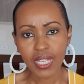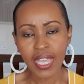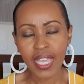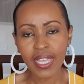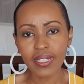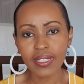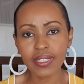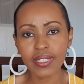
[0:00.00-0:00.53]

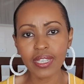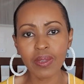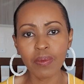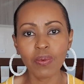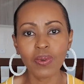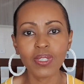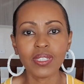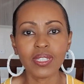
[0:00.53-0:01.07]
And
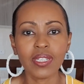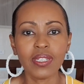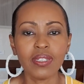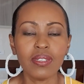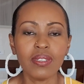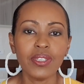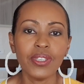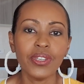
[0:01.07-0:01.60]
it was
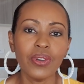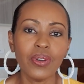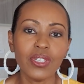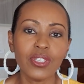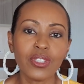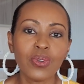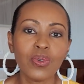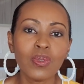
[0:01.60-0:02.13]
in, you know,
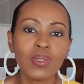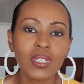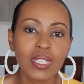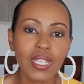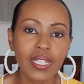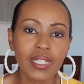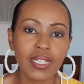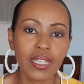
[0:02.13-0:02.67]
a school
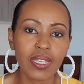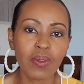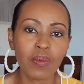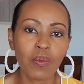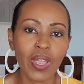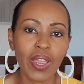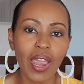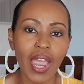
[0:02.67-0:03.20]

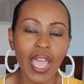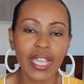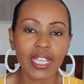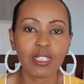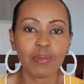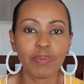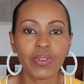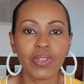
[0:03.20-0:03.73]
setting where I
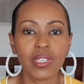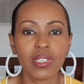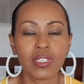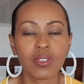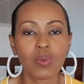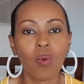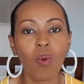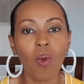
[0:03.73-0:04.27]

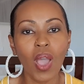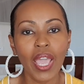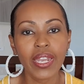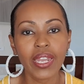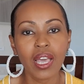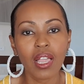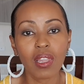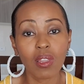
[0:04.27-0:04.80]
experienced
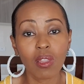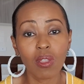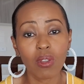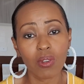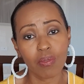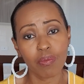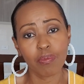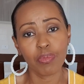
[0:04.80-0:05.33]
quite a
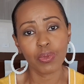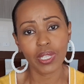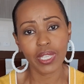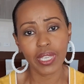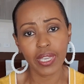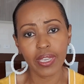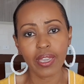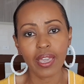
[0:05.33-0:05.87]
lot of
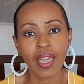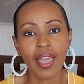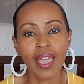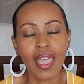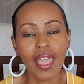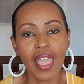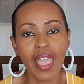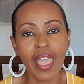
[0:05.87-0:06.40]
bullying.
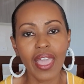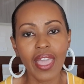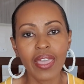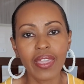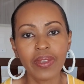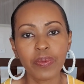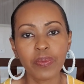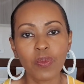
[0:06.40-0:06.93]

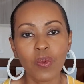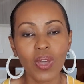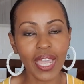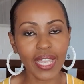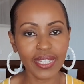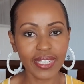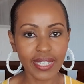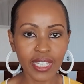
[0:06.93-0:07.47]
And what
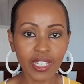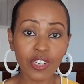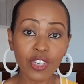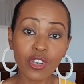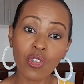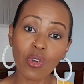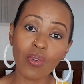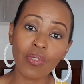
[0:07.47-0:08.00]
I didn't
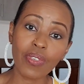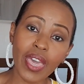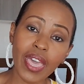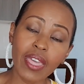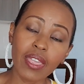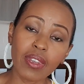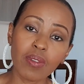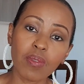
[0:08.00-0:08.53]
know
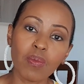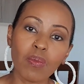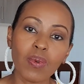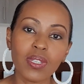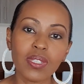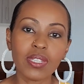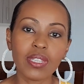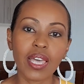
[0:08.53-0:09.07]
then
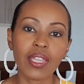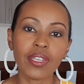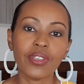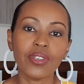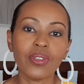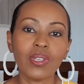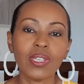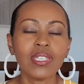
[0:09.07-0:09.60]
was that,
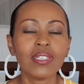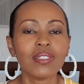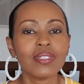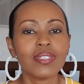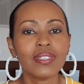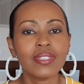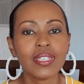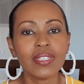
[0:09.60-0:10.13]
you know, little
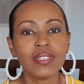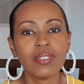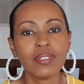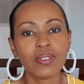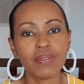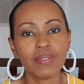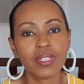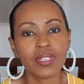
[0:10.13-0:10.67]

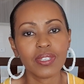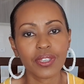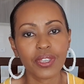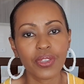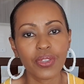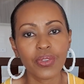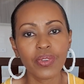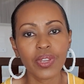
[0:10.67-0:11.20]
seeds of
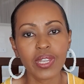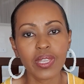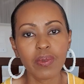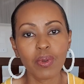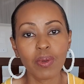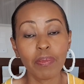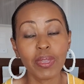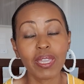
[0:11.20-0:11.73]

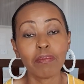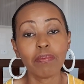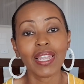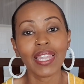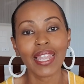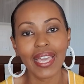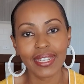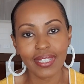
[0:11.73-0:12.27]
insecurity were being
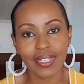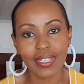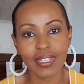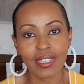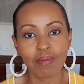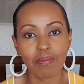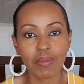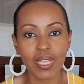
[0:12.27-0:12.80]
planted
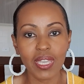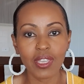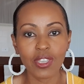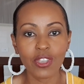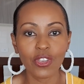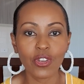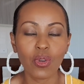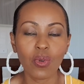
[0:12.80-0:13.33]
in
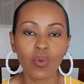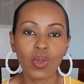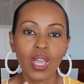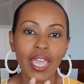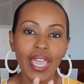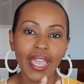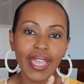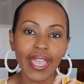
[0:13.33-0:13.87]
me, you know,
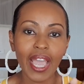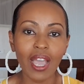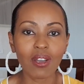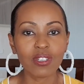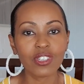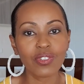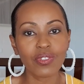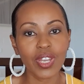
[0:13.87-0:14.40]

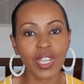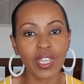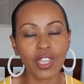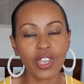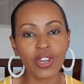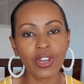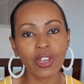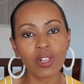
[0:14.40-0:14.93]

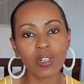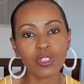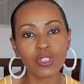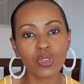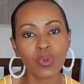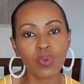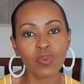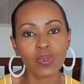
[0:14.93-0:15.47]
encountering girls
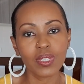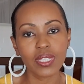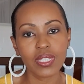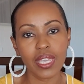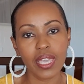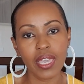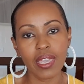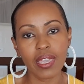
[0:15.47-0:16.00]
who would
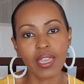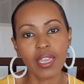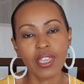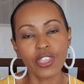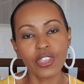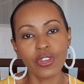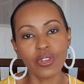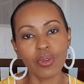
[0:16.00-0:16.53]
say,
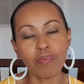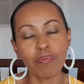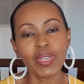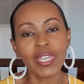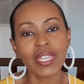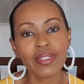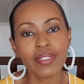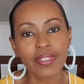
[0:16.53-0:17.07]
you know,
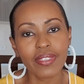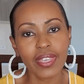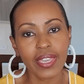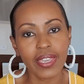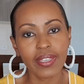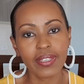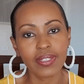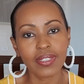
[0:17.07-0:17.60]
mean
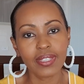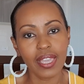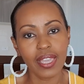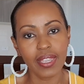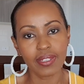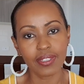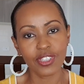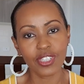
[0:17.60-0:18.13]
things,
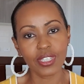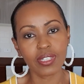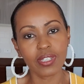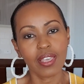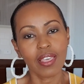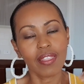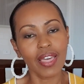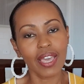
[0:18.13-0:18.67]
and just
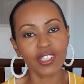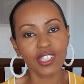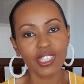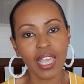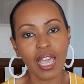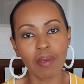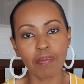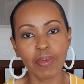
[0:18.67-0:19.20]
that
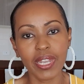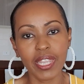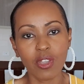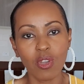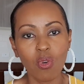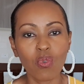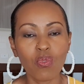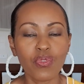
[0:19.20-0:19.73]
just
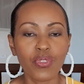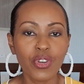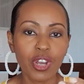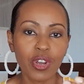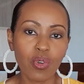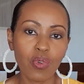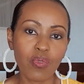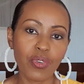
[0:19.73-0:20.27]
happening over
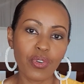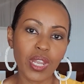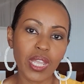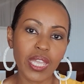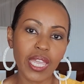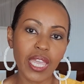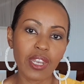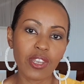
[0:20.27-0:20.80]
and over
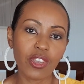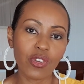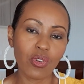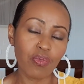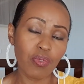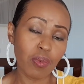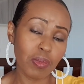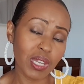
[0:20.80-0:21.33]
again, you
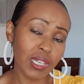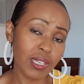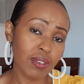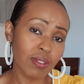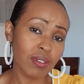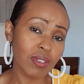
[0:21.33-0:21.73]
know, from a